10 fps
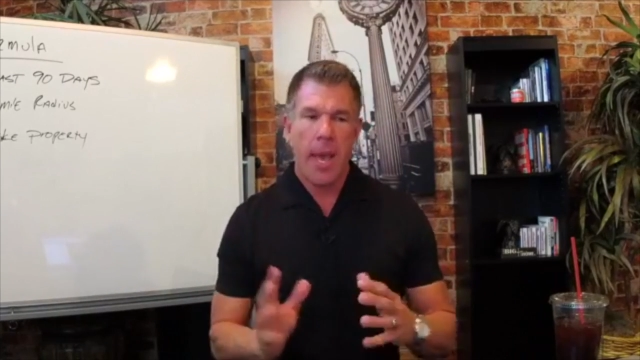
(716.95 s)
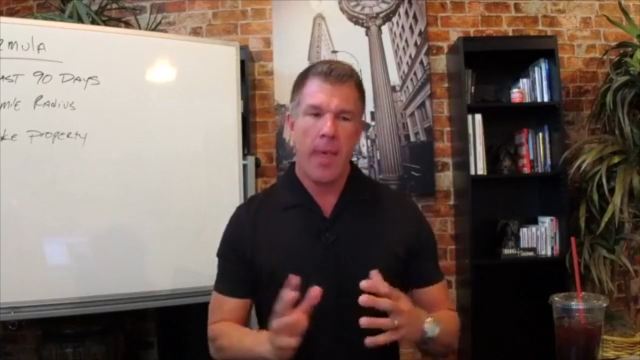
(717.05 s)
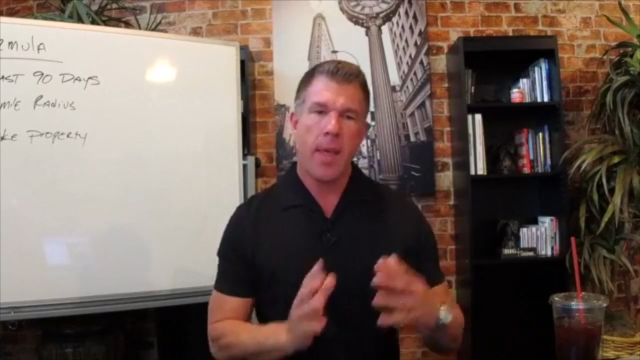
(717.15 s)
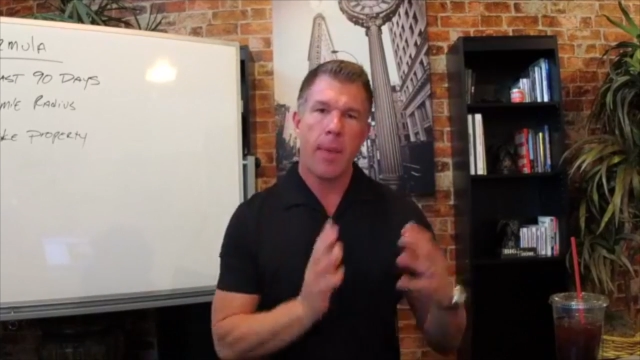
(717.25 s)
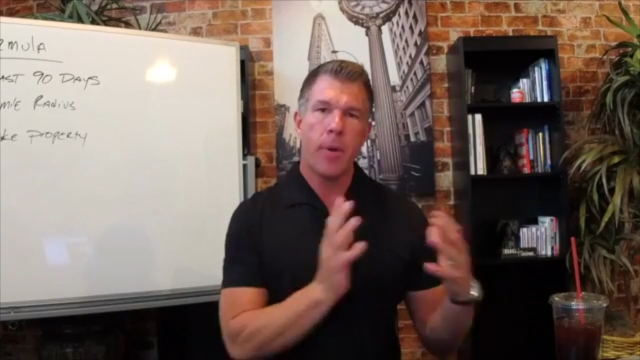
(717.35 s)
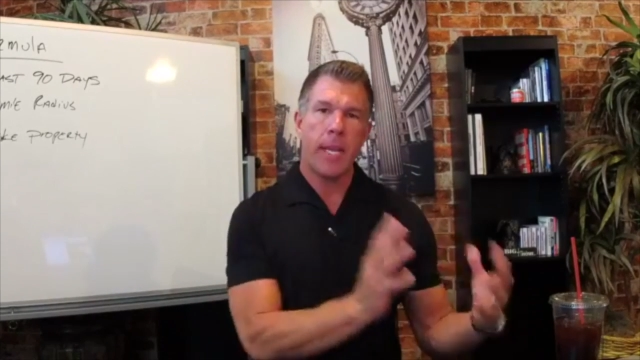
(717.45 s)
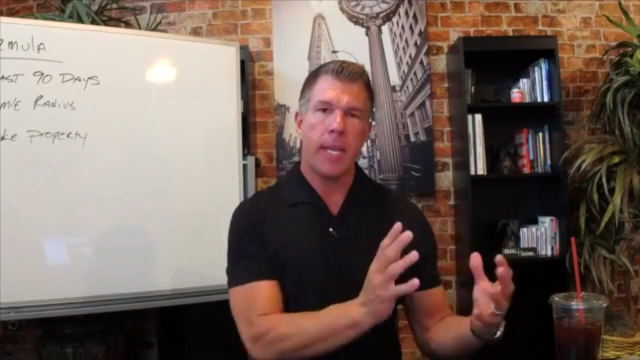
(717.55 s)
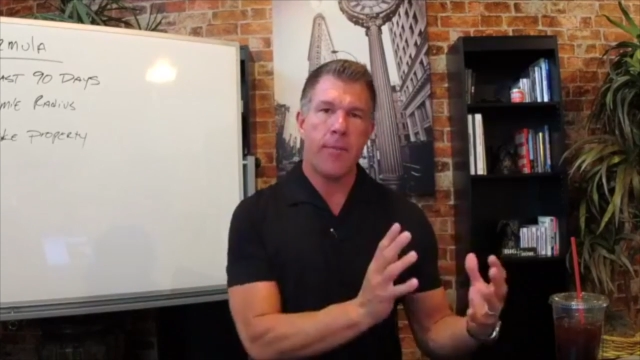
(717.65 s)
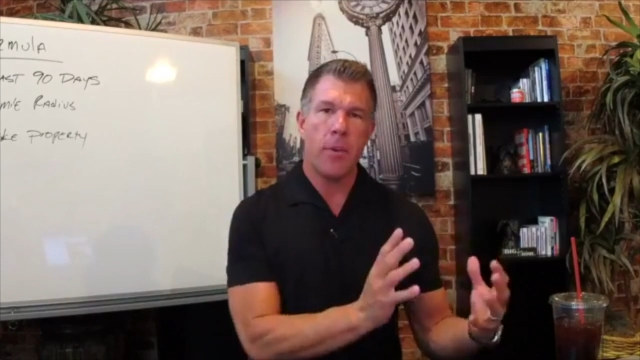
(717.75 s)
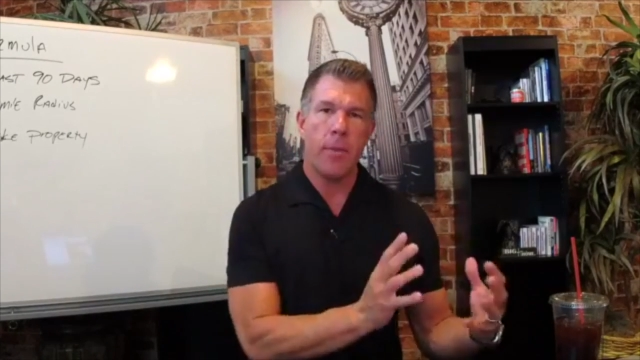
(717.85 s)
And then I'm going to
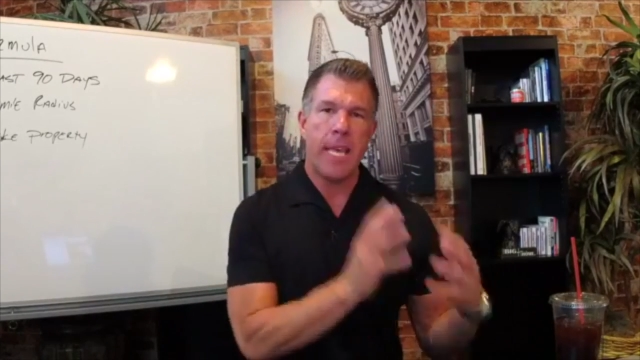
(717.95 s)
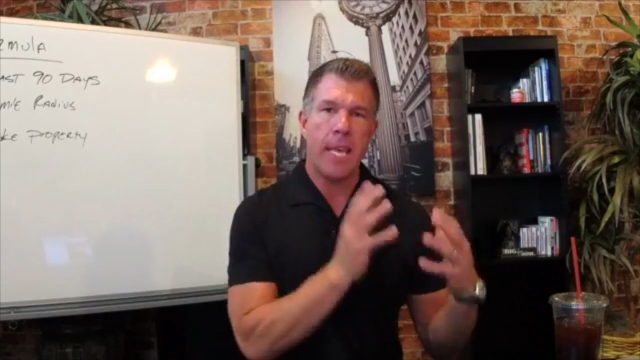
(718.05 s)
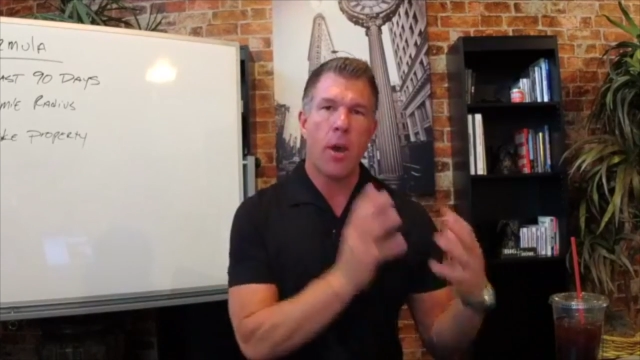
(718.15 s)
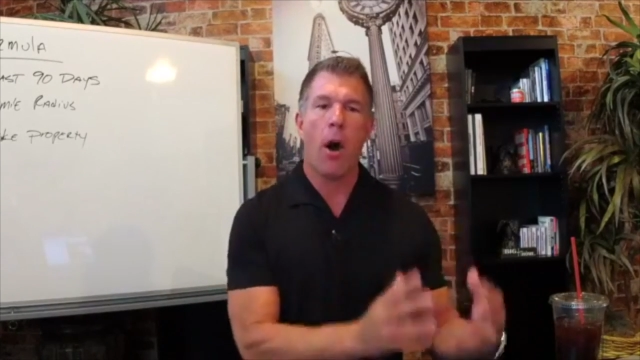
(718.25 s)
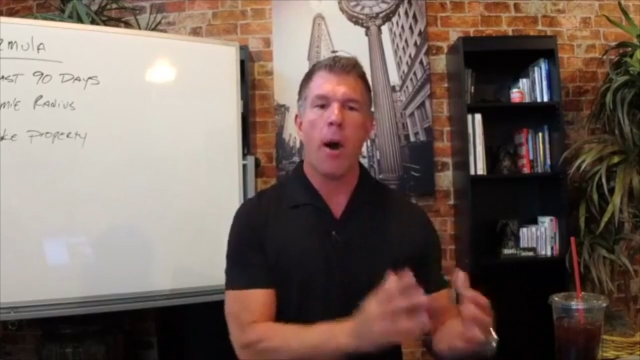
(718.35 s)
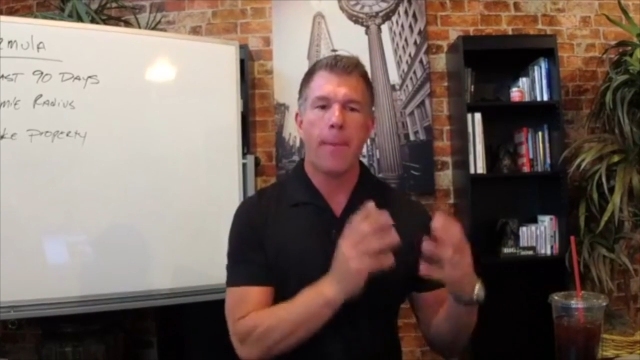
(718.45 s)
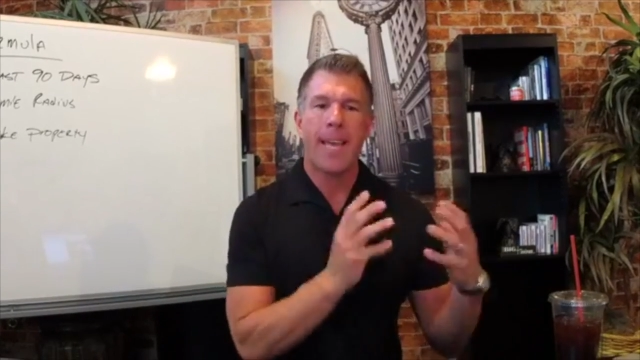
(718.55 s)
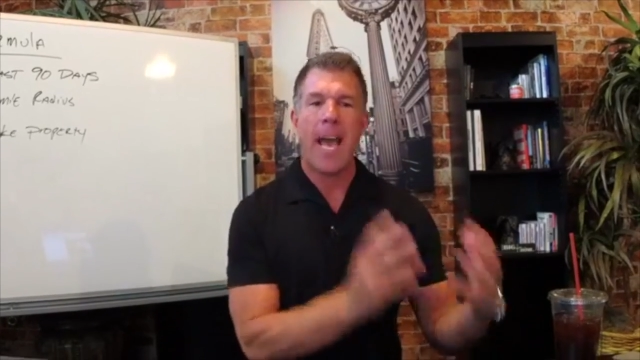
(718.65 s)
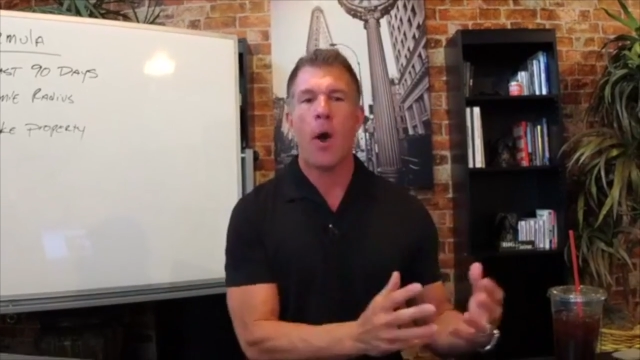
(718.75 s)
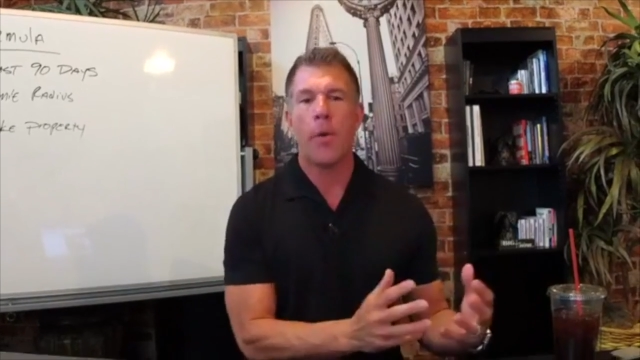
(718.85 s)
give you the comp
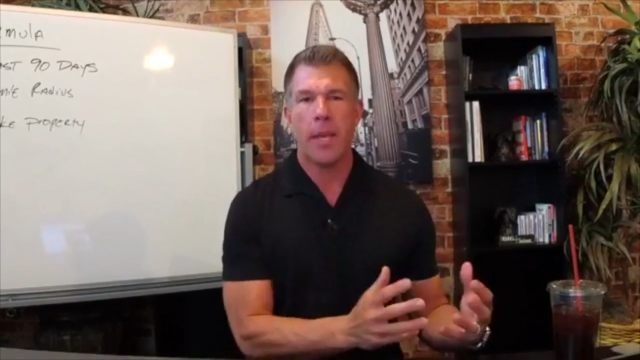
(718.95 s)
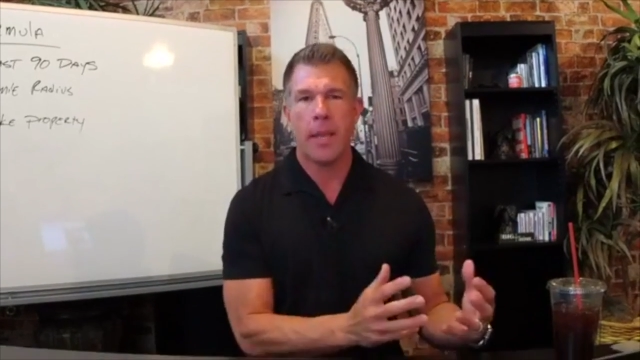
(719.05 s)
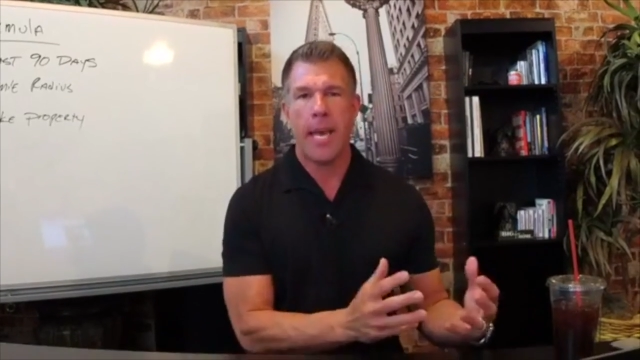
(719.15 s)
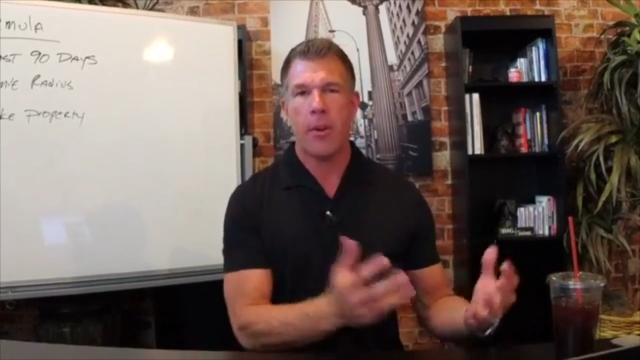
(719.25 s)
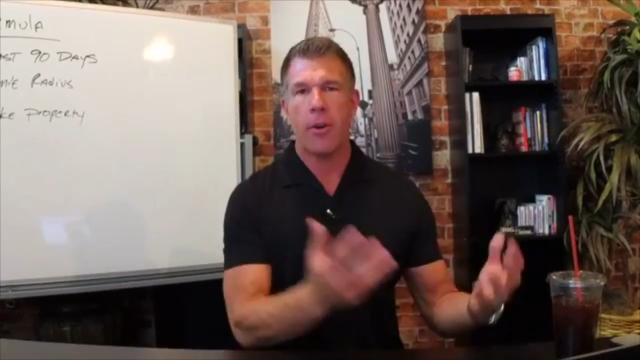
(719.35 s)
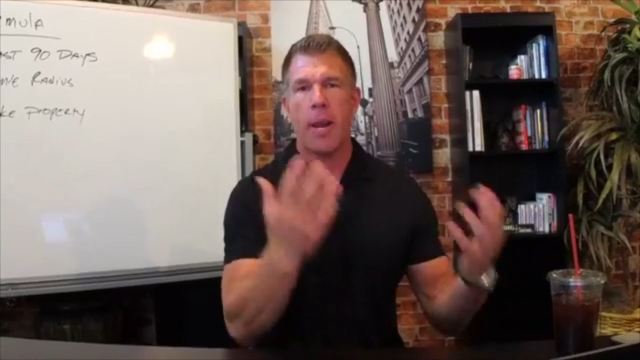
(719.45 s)
calculator,